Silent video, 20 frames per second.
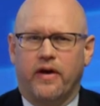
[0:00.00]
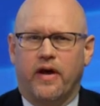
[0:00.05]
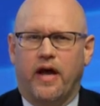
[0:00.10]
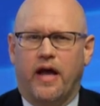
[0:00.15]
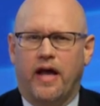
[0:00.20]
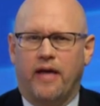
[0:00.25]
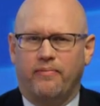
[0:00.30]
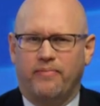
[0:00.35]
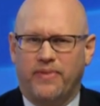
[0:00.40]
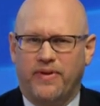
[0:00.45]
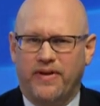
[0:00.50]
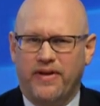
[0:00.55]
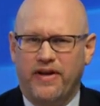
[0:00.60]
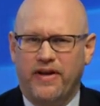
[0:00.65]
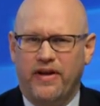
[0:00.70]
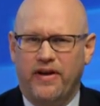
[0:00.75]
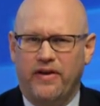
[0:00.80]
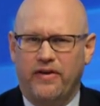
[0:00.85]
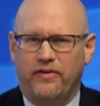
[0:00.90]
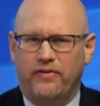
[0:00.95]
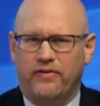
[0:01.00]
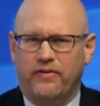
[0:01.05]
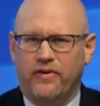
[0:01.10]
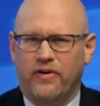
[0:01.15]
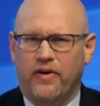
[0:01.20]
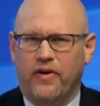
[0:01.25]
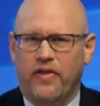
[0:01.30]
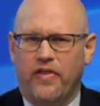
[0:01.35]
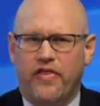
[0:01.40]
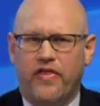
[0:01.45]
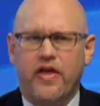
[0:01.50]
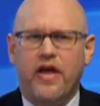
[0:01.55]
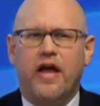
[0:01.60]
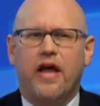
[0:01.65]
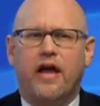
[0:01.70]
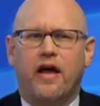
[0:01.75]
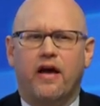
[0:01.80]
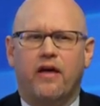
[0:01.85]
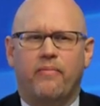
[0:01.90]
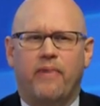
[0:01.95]
and please
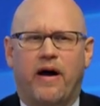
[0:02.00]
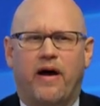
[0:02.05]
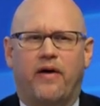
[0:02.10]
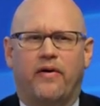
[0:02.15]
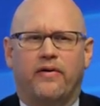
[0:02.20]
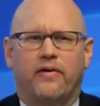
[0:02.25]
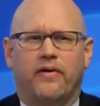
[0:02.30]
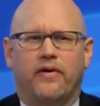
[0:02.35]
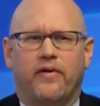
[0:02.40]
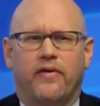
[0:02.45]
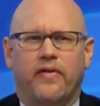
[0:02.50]
think about